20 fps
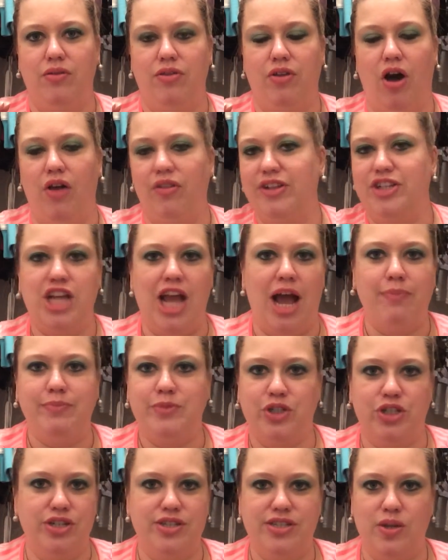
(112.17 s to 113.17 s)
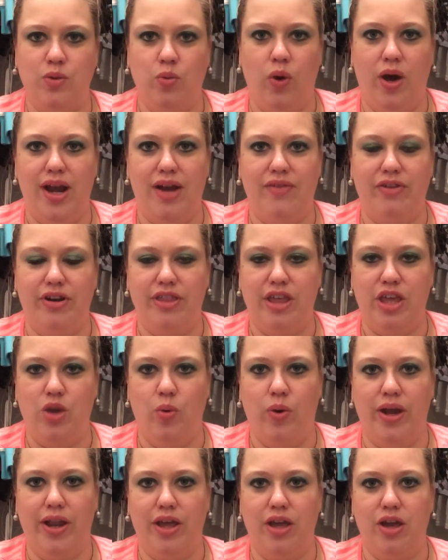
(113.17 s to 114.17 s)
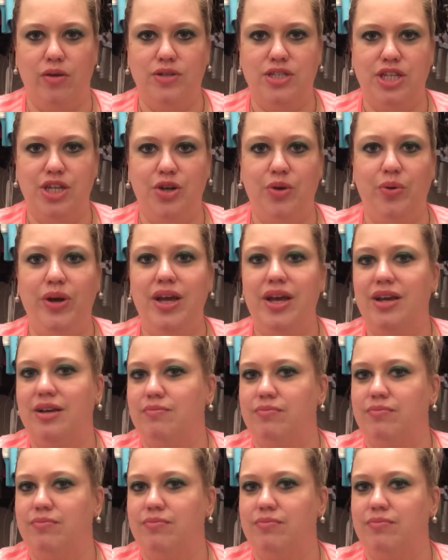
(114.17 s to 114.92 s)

all the chapters and whatever that you want to go to.